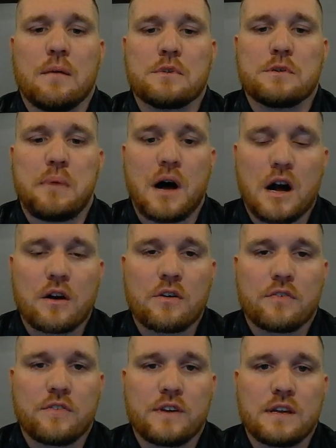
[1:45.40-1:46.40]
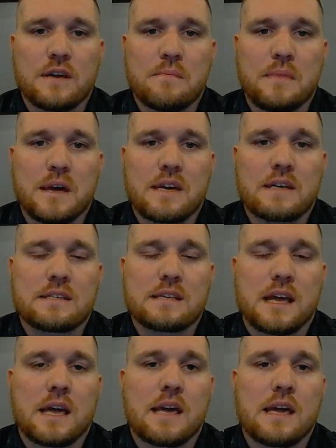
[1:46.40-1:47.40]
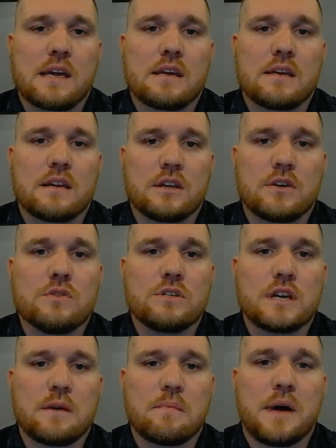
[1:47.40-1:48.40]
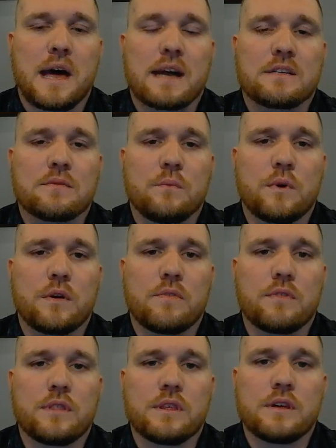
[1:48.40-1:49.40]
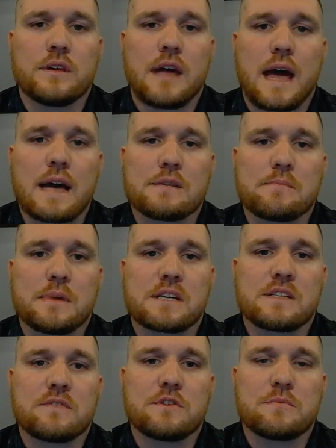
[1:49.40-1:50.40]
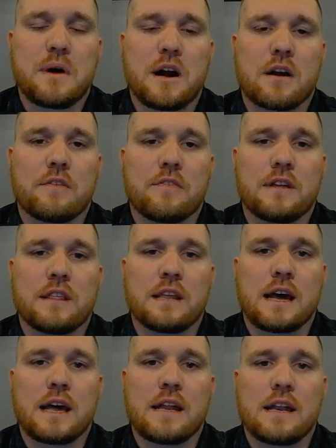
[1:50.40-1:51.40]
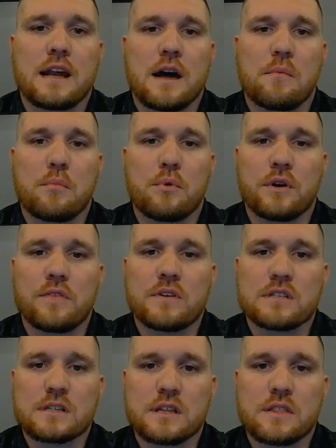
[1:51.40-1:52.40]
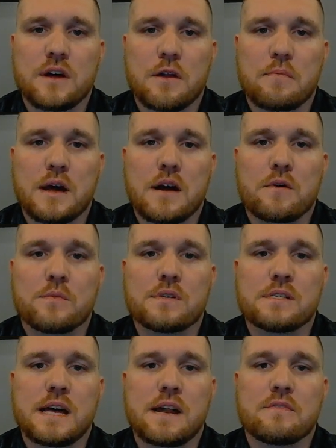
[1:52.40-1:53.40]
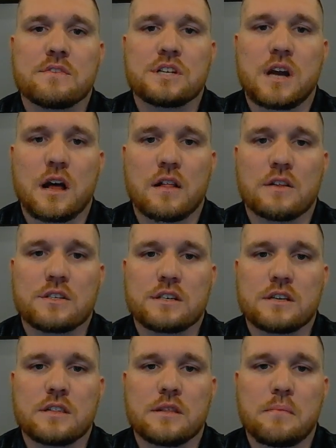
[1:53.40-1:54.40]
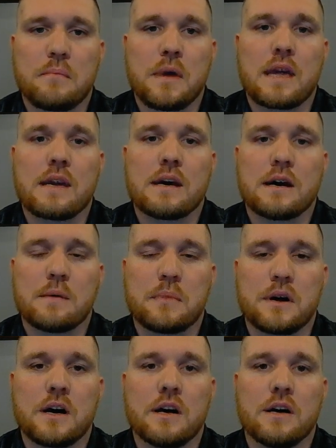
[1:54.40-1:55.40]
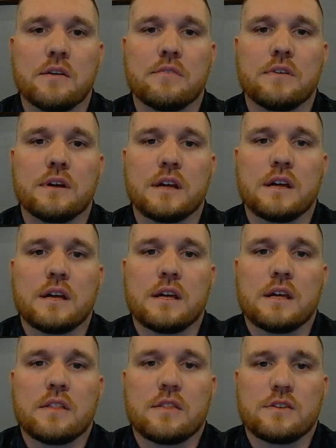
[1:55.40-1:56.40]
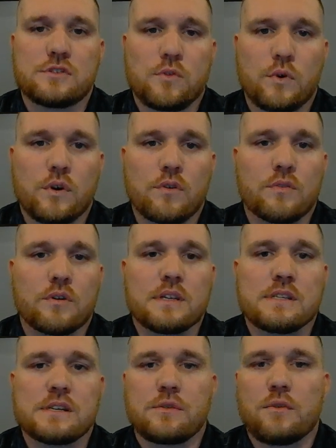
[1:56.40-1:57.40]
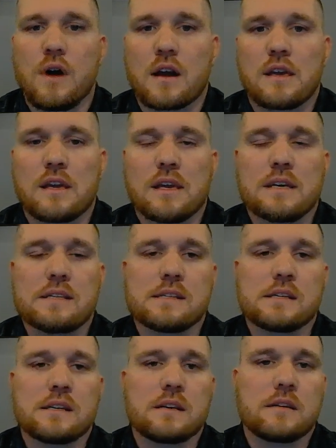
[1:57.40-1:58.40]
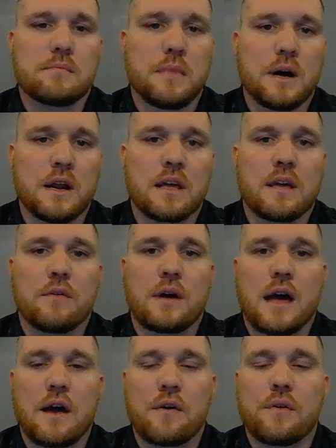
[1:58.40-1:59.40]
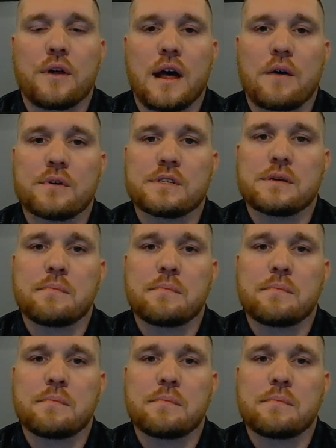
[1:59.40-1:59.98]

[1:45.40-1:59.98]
topography makes a huge impact, and one of the aspects of topography that I had not previously thought about was that of geology, the makeup of the soil. Is it rocky? Is it muddy? How is